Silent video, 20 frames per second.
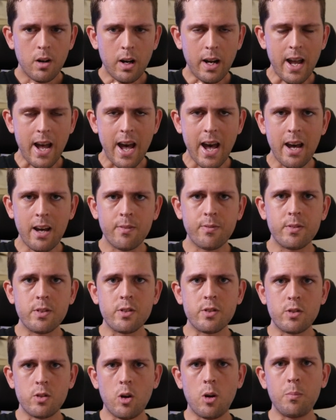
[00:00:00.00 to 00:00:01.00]
I have to
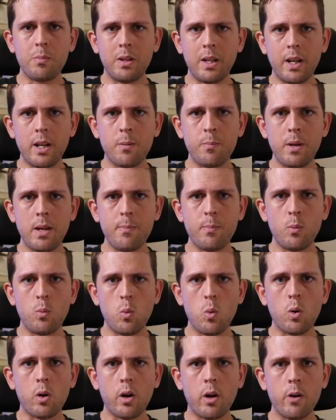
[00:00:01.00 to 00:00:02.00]
stop letting people
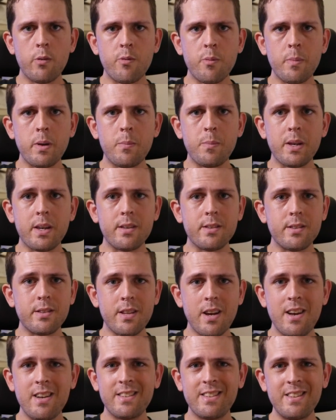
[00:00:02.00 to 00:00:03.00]
walk over me because it
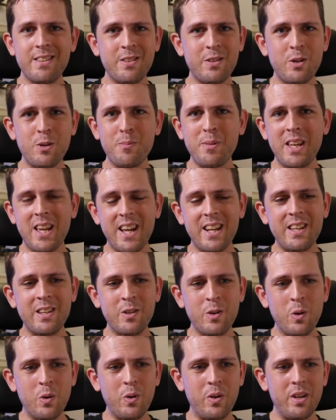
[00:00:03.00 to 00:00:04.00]
doesn't do me any
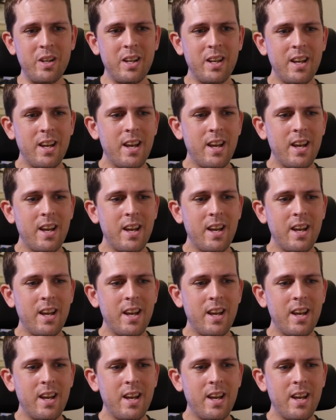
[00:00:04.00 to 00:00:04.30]
good.